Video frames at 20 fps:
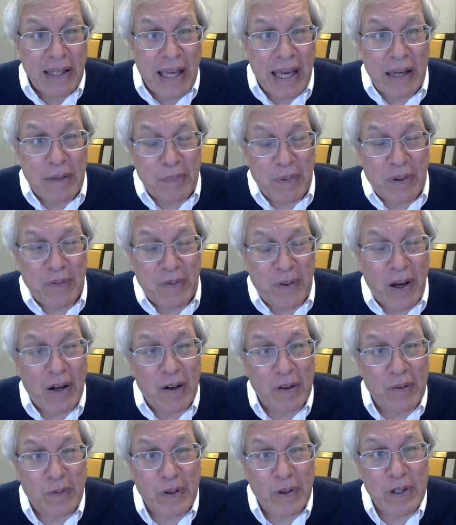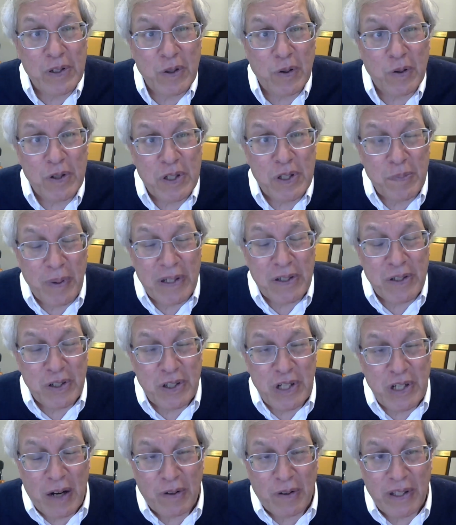can't be fired for his or her speech
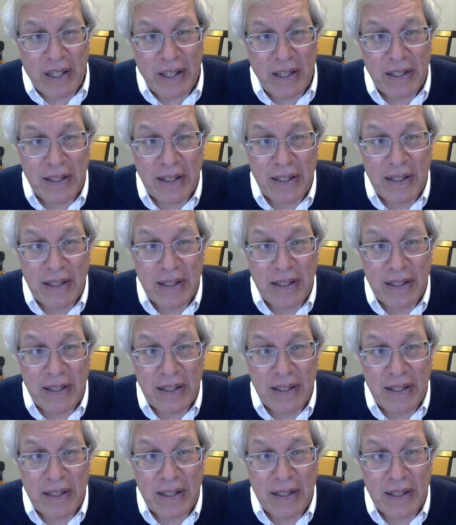generally.